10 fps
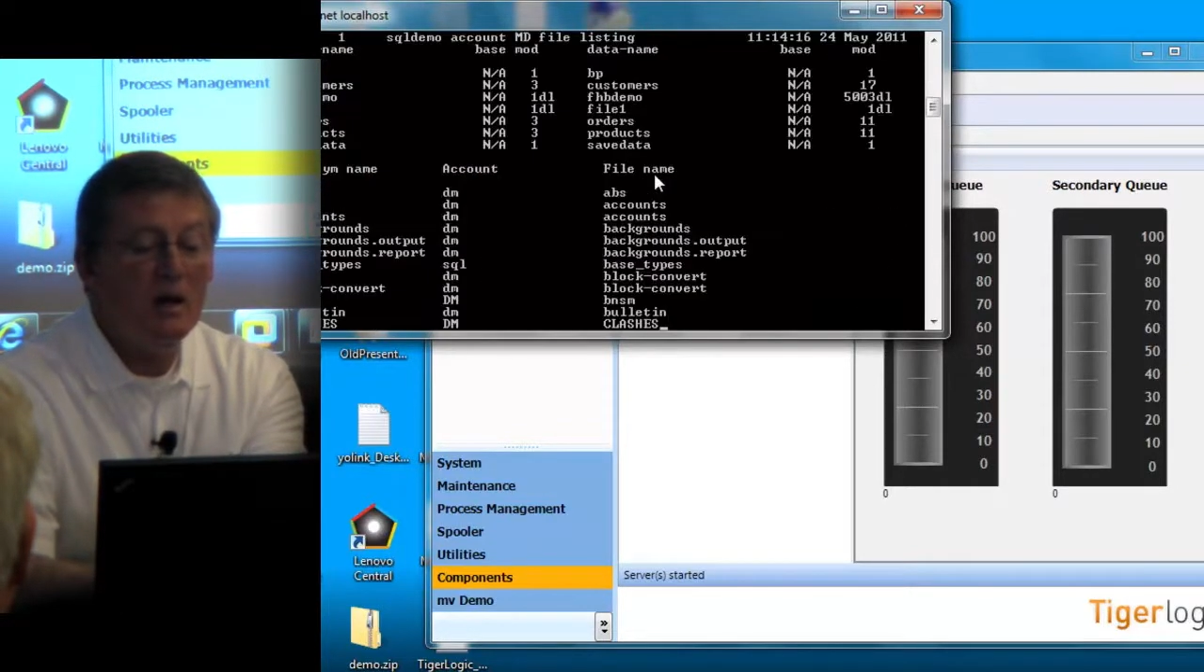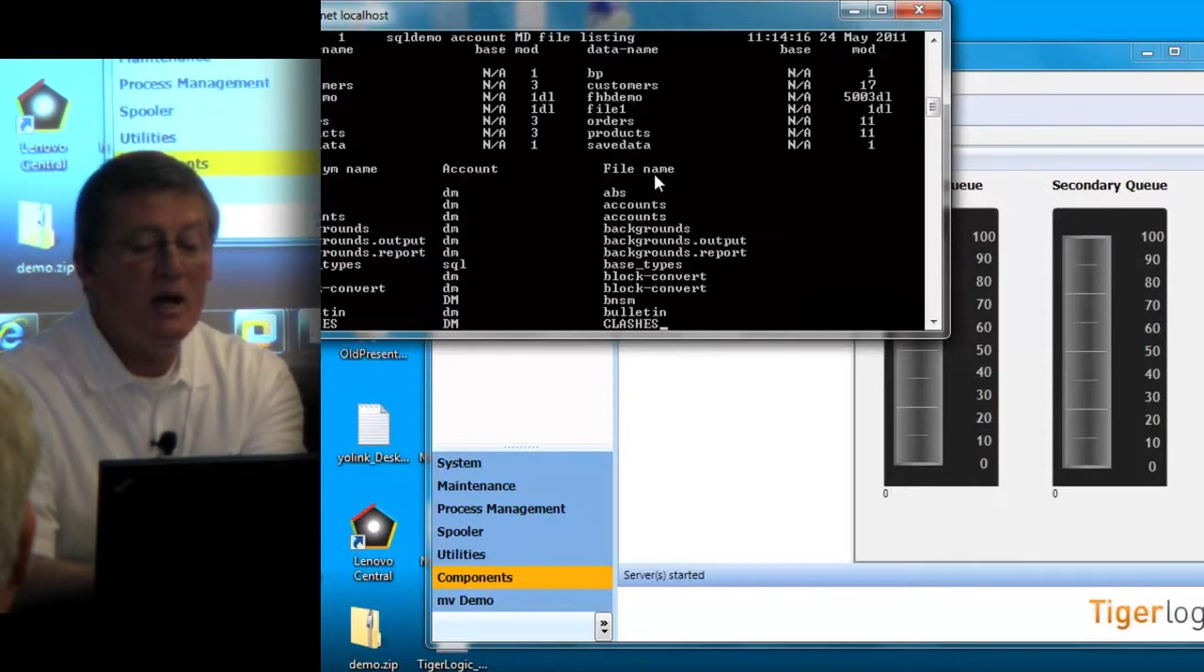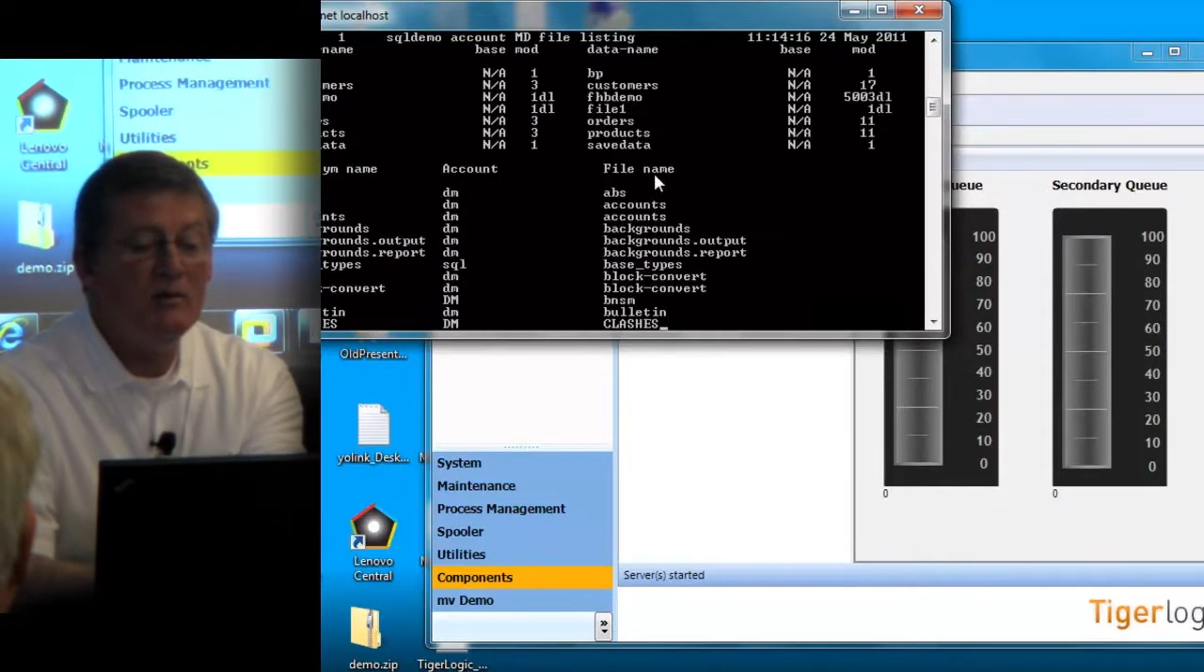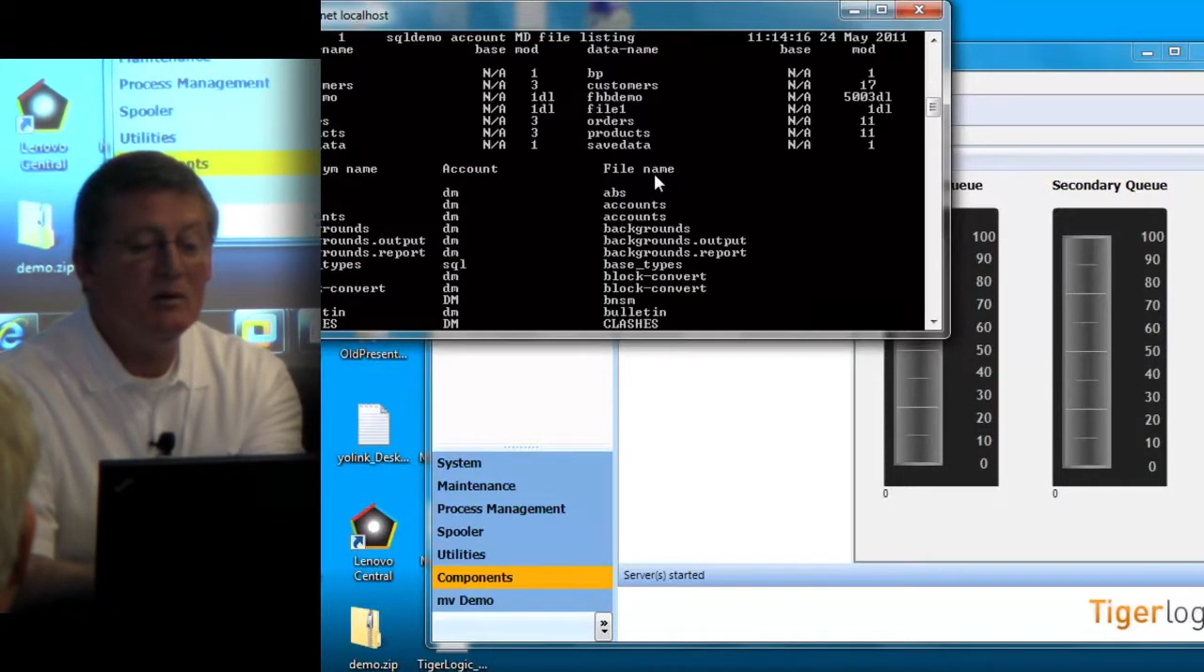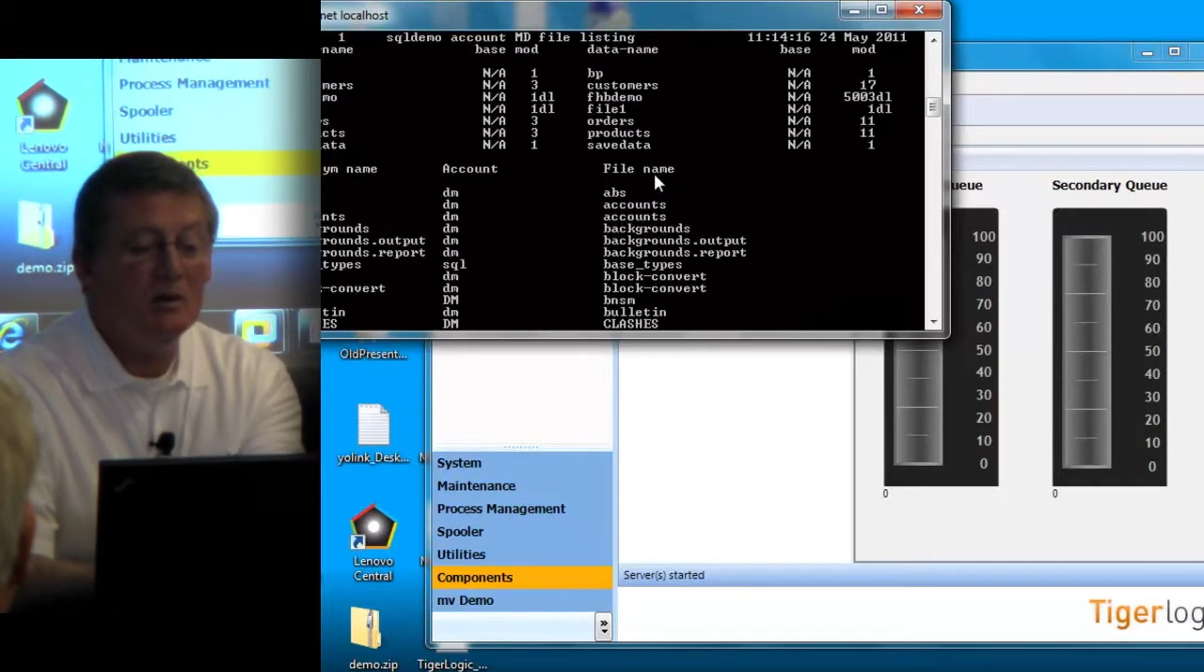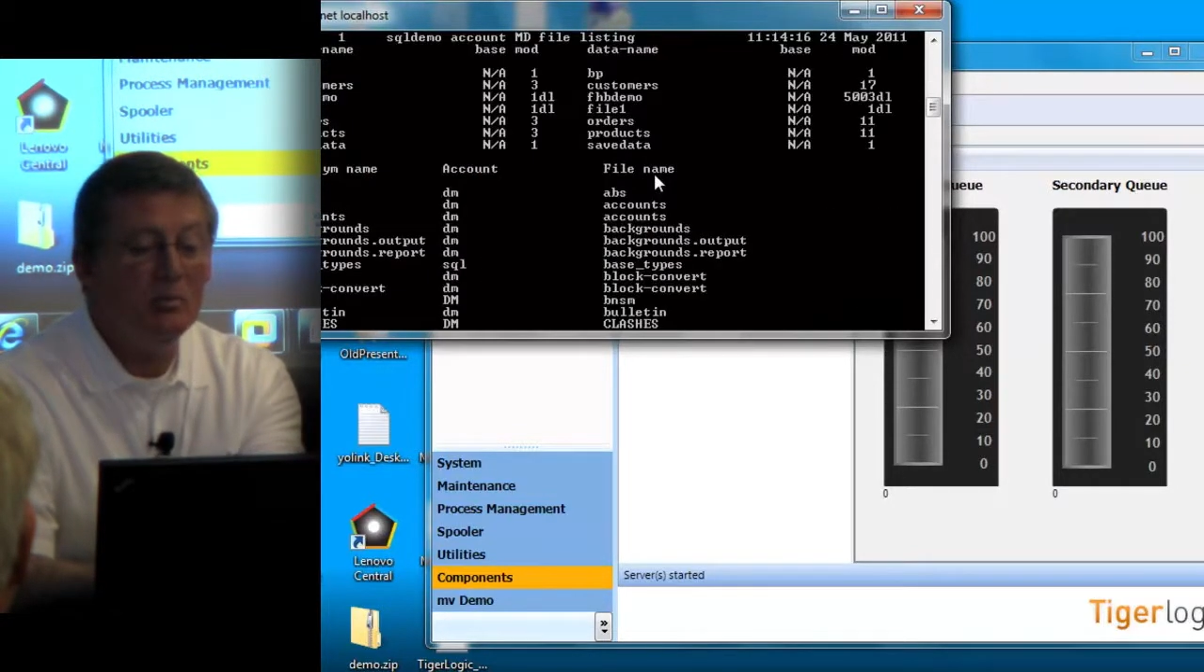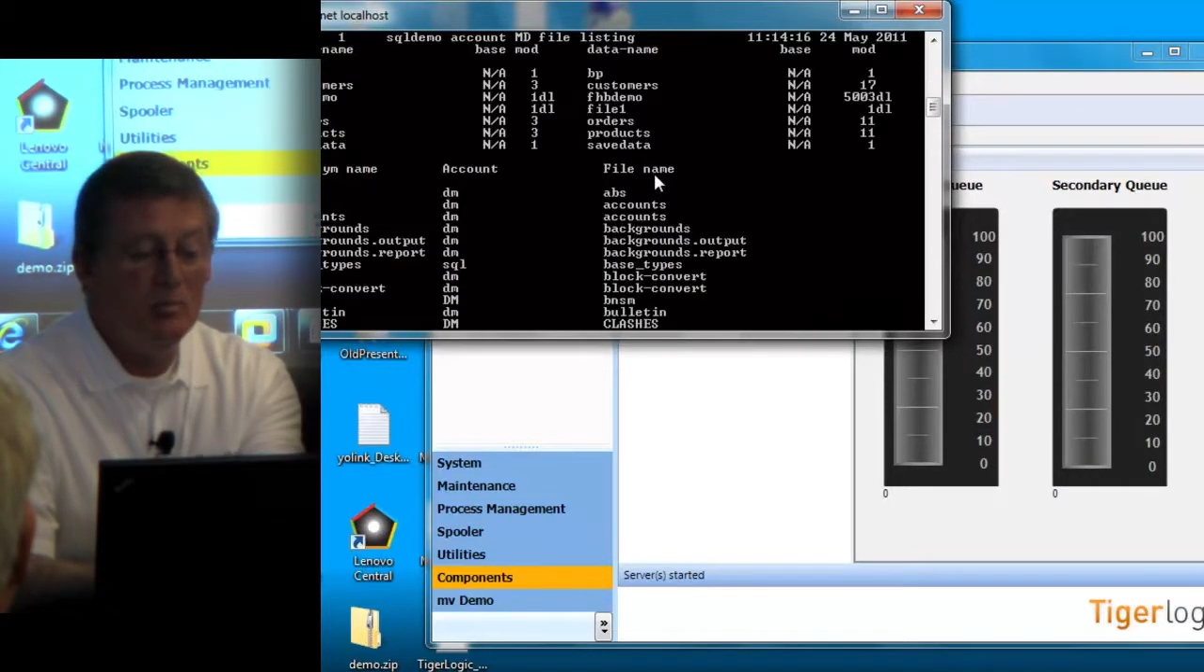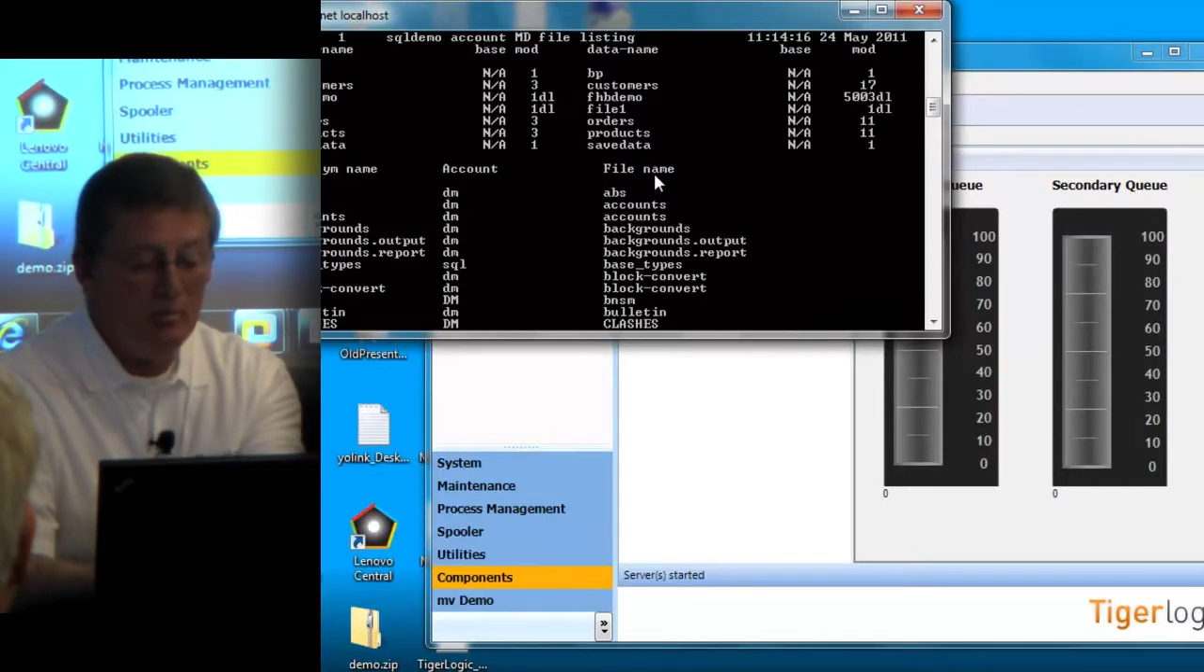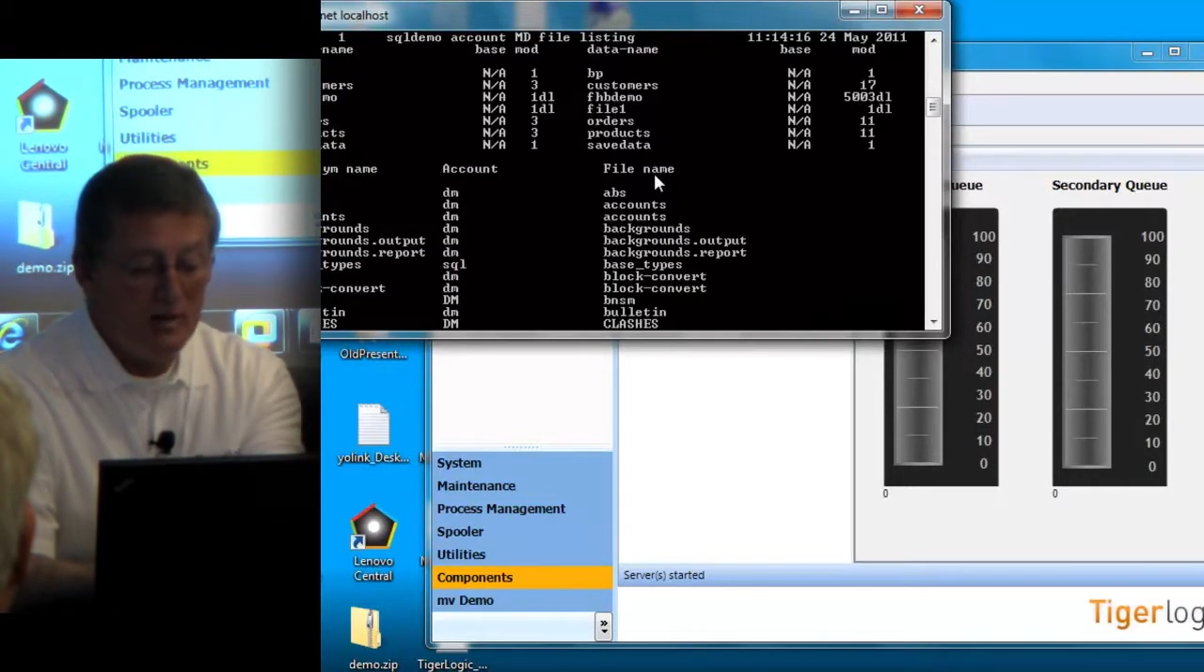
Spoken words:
I have a little